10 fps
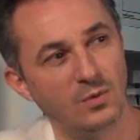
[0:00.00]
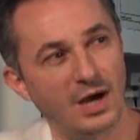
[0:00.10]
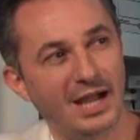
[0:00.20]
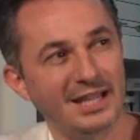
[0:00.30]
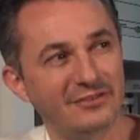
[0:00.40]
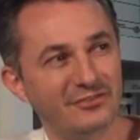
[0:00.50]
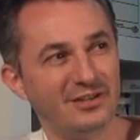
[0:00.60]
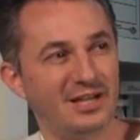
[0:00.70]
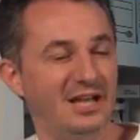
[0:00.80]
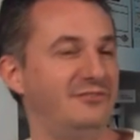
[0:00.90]
well, I have
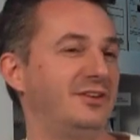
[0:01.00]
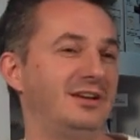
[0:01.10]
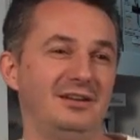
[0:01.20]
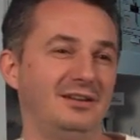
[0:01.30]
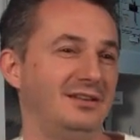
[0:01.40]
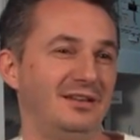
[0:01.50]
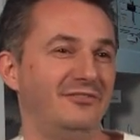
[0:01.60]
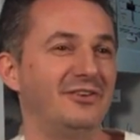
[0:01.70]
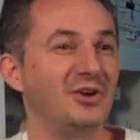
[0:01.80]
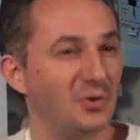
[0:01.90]
a
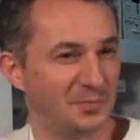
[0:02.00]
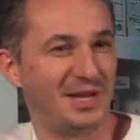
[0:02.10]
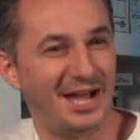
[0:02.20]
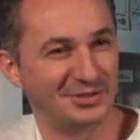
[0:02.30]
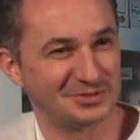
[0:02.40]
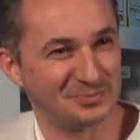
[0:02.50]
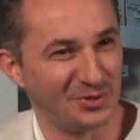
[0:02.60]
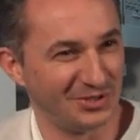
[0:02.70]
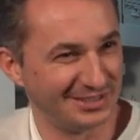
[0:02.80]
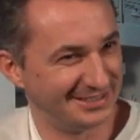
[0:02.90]
very open house
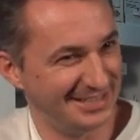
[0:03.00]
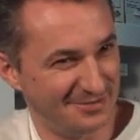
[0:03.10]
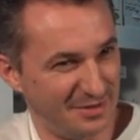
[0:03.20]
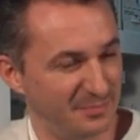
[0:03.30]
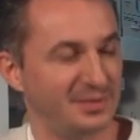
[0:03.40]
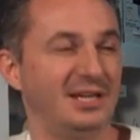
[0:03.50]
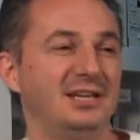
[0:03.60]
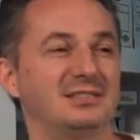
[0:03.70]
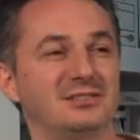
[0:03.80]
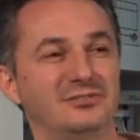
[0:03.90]
policy at my
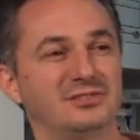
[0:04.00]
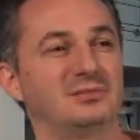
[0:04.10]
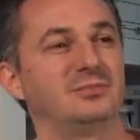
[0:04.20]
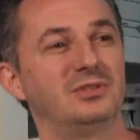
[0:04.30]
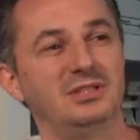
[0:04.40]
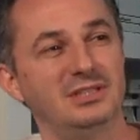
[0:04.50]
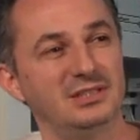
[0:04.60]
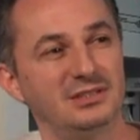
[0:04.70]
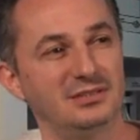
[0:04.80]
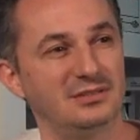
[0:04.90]
place. So if
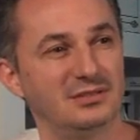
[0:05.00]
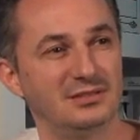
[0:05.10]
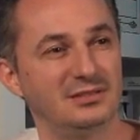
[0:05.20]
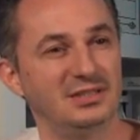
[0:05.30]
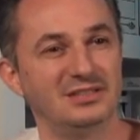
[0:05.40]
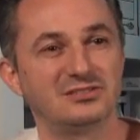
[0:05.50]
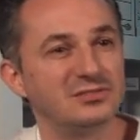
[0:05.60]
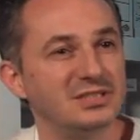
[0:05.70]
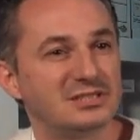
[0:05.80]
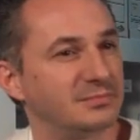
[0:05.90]
somebody
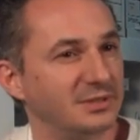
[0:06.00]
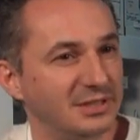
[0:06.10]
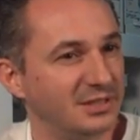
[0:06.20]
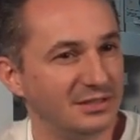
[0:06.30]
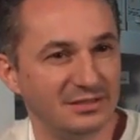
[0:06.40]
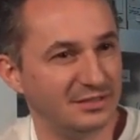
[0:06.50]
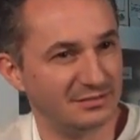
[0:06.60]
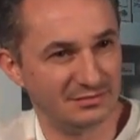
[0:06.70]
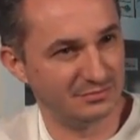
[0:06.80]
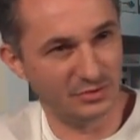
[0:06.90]
intrigues me in
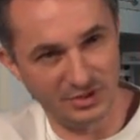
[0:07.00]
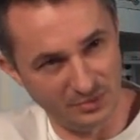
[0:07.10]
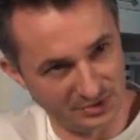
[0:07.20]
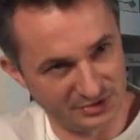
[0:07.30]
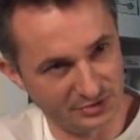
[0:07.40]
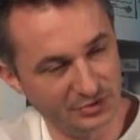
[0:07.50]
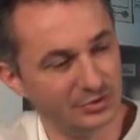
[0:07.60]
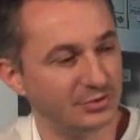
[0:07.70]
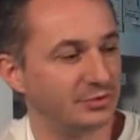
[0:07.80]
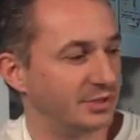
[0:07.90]
what he wants to do
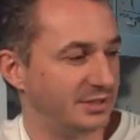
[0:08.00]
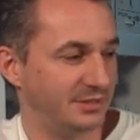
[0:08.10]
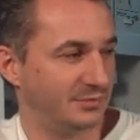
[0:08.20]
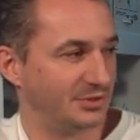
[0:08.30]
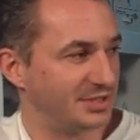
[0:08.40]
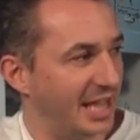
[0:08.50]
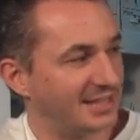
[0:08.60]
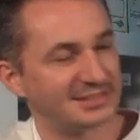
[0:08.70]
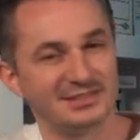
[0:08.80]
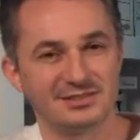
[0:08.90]
and he wants
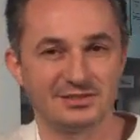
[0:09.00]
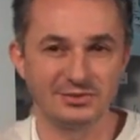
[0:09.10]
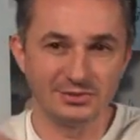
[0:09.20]
access to